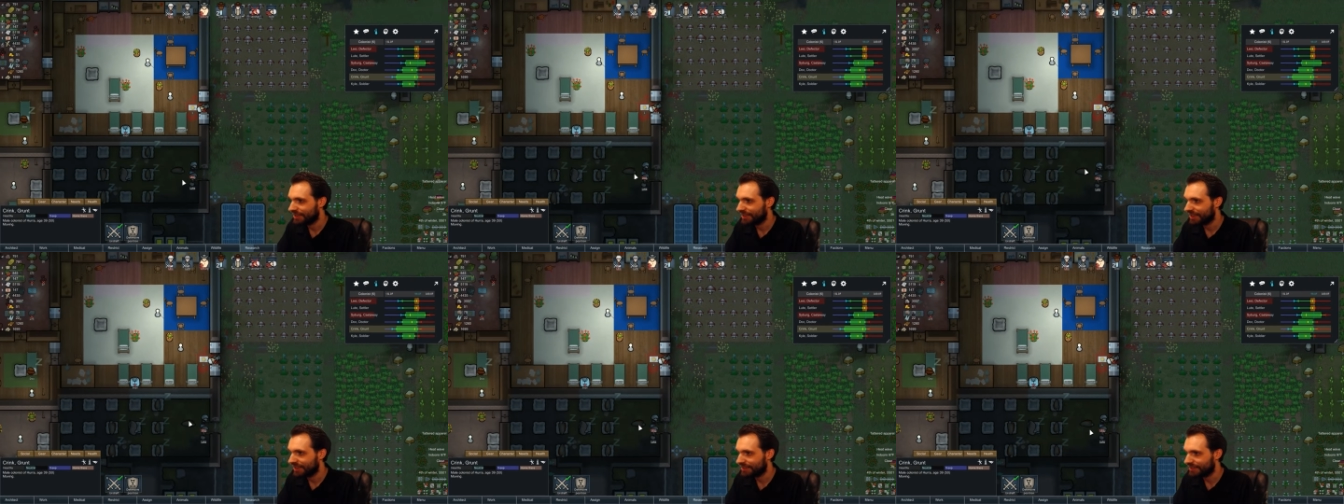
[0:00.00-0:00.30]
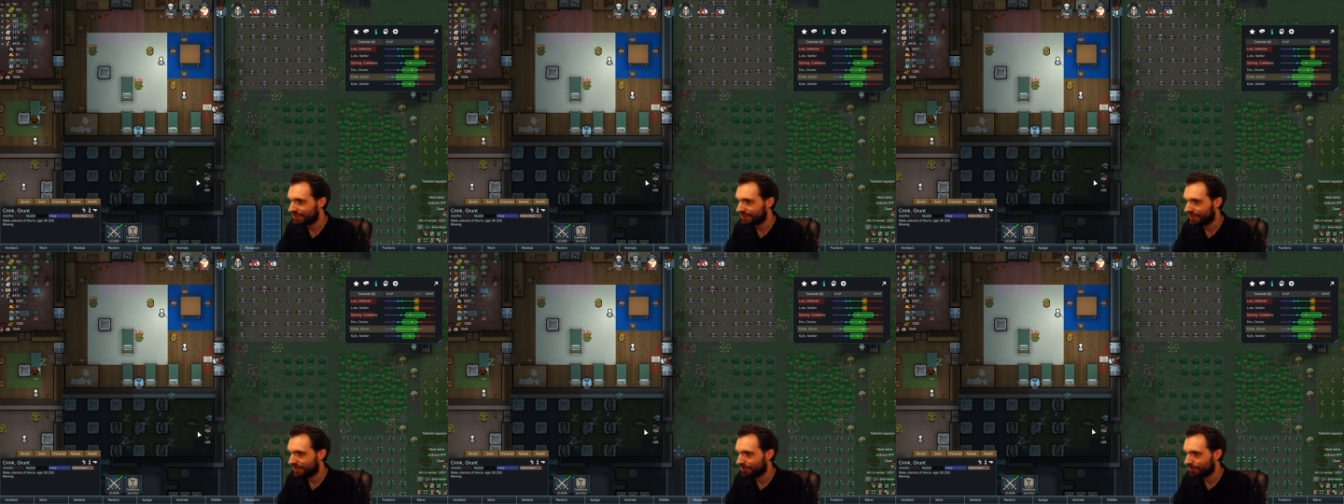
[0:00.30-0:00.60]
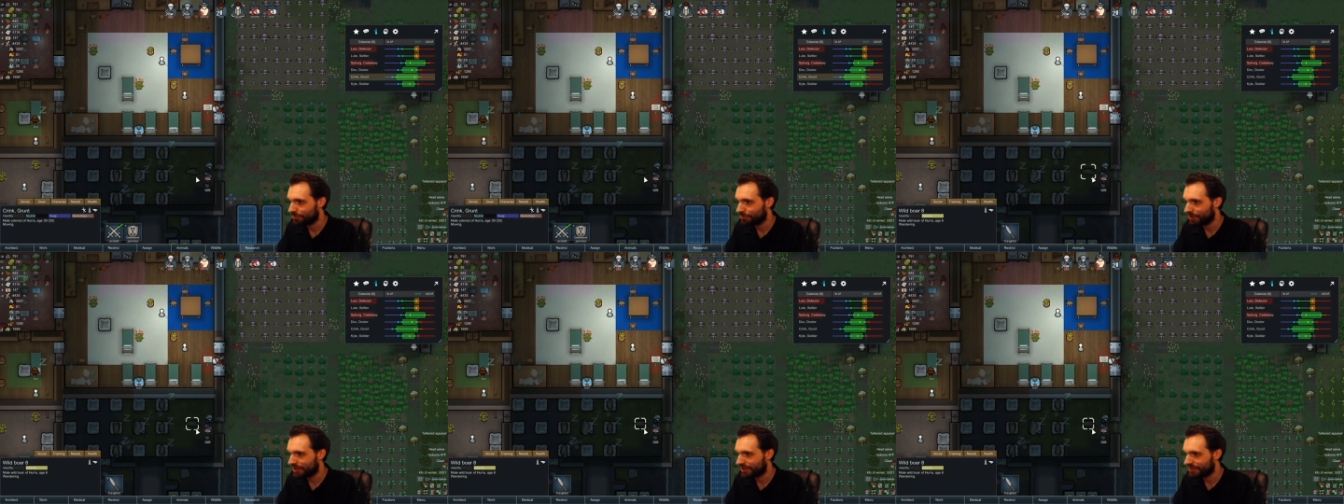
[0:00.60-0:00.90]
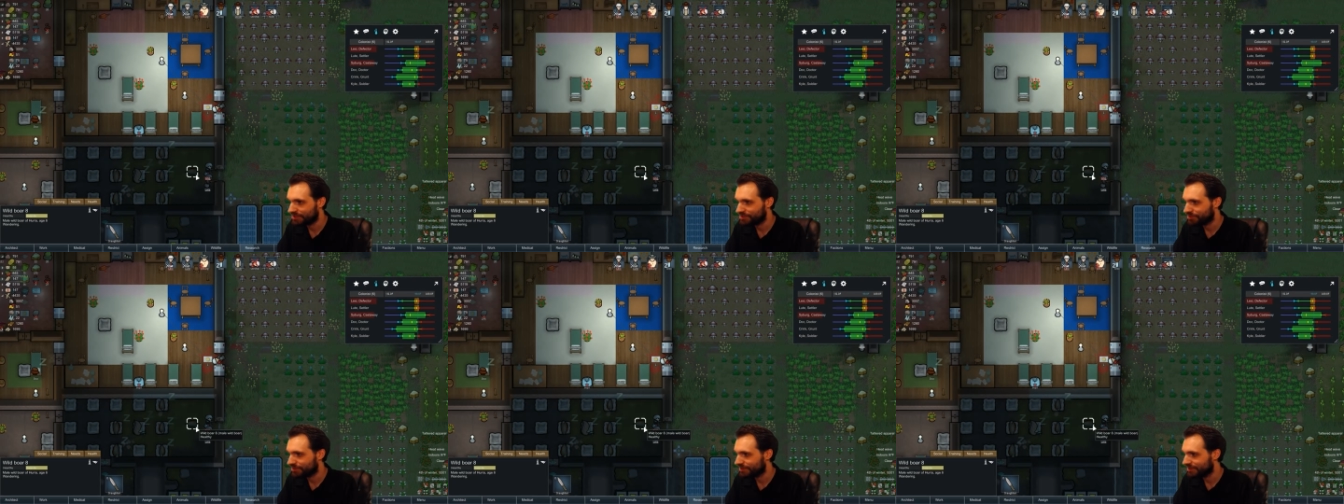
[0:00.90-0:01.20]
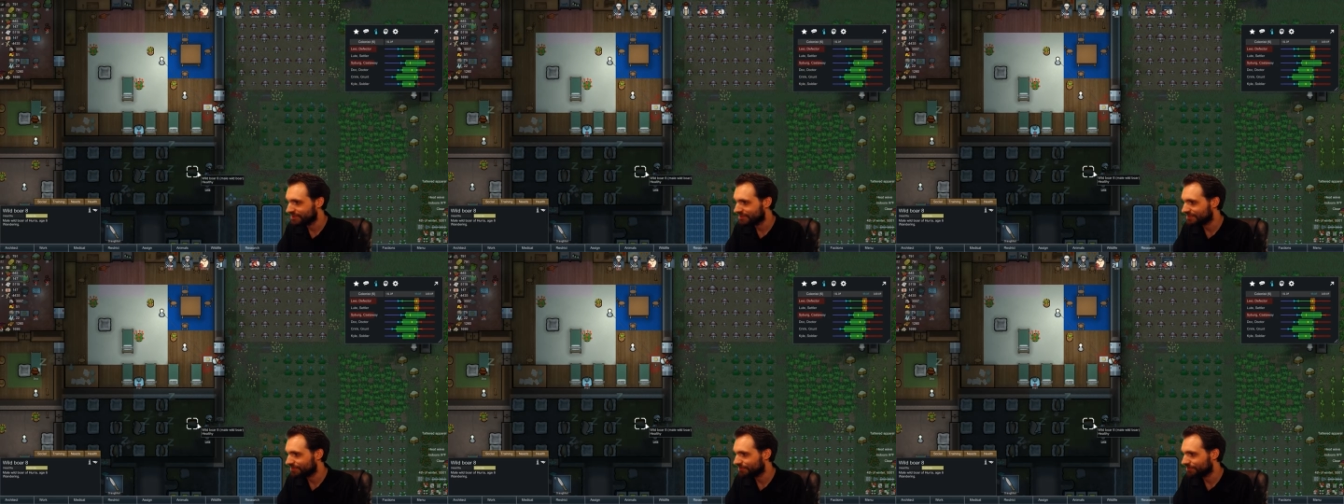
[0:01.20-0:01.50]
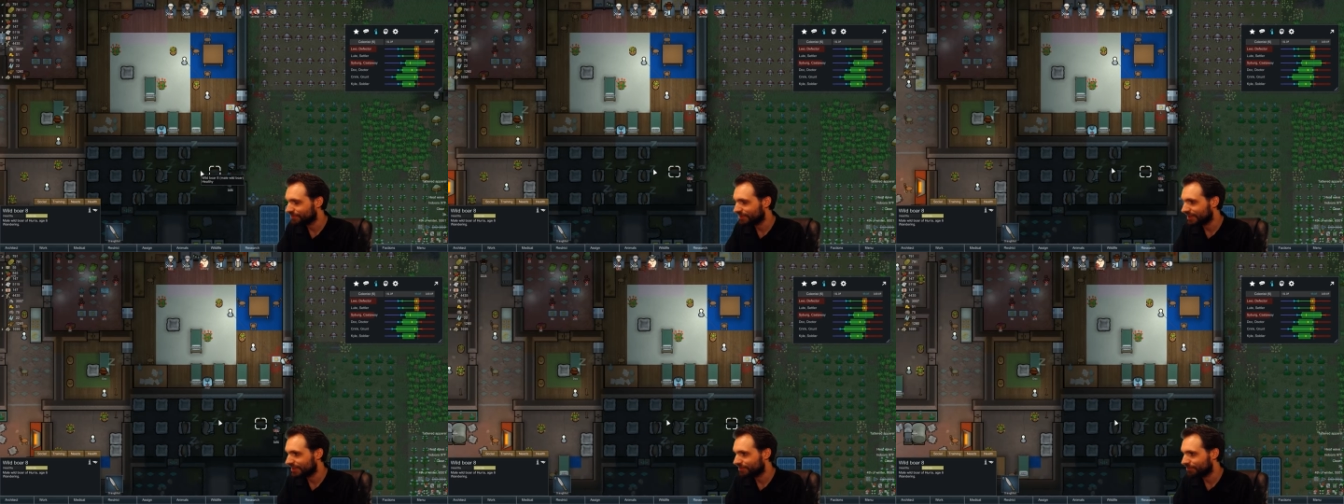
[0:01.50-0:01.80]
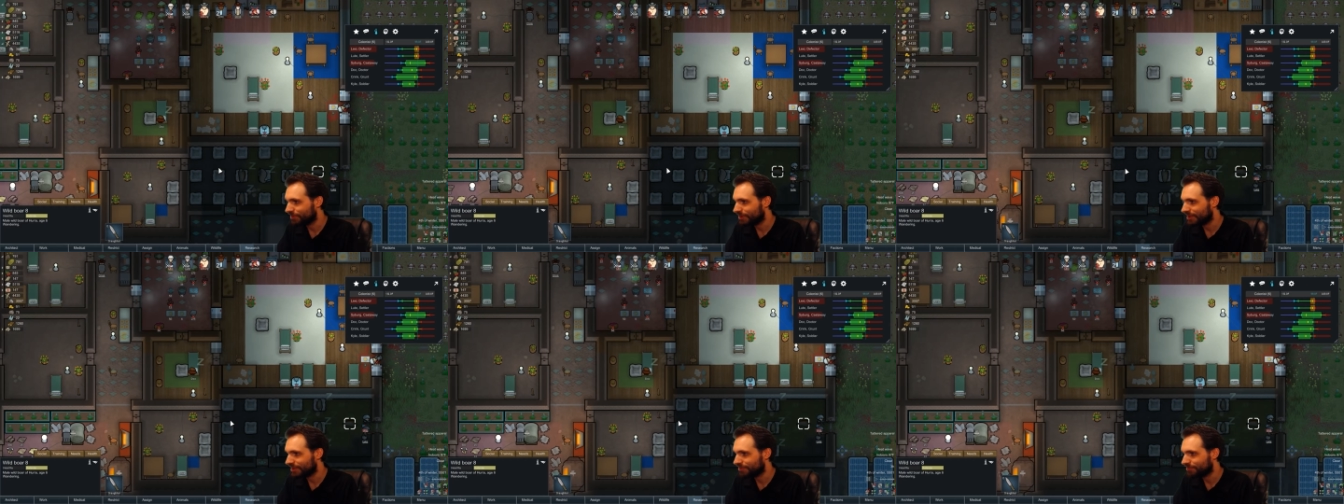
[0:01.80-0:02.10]
And another pig joins the fray.
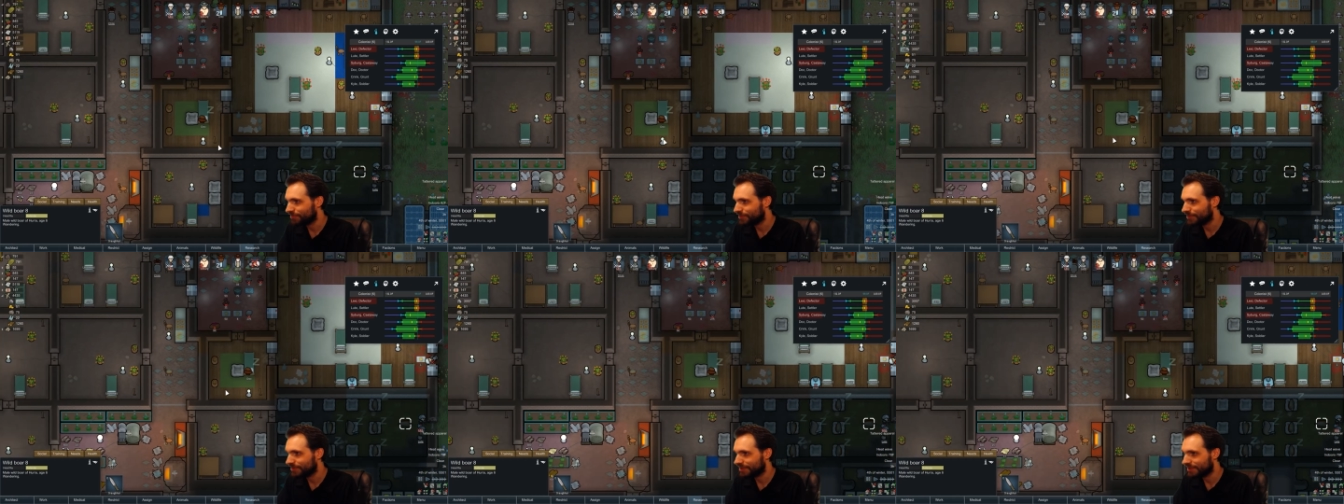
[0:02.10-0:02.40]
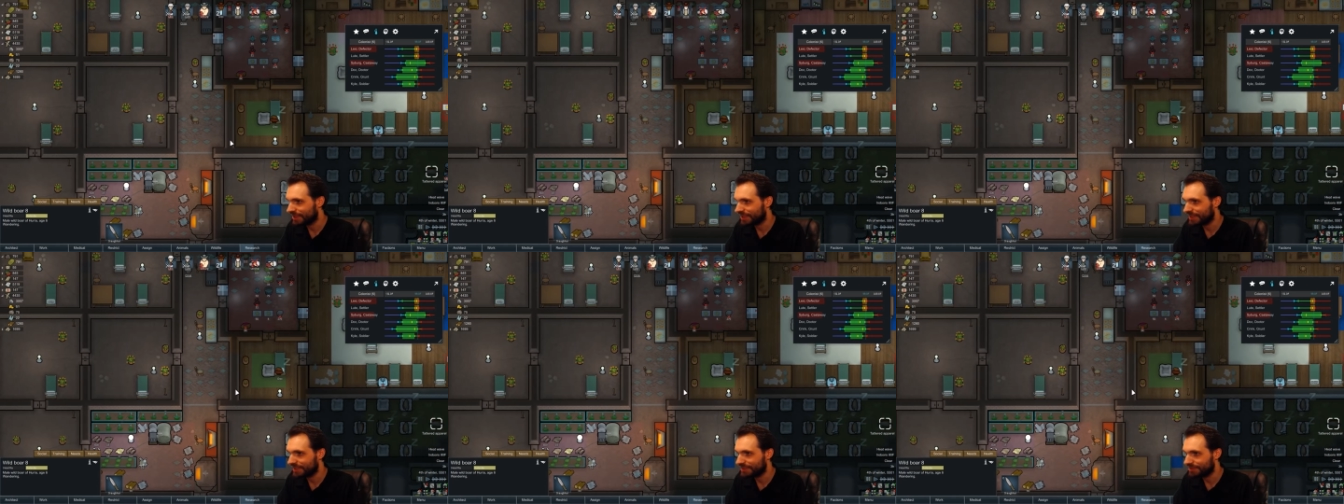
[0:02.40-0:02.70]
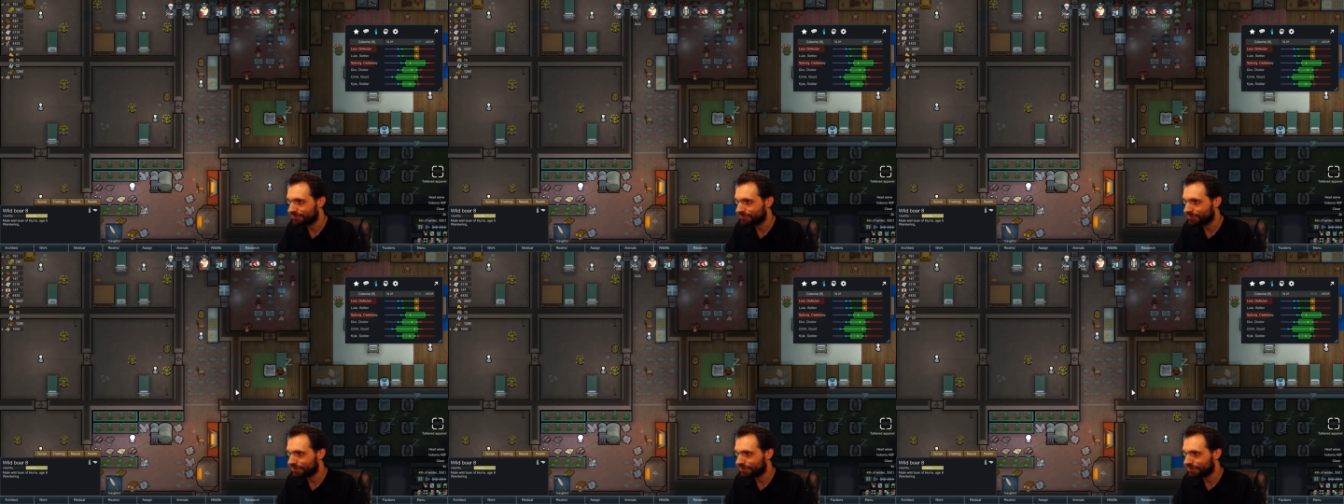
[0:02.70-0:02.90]
Wild boar 8.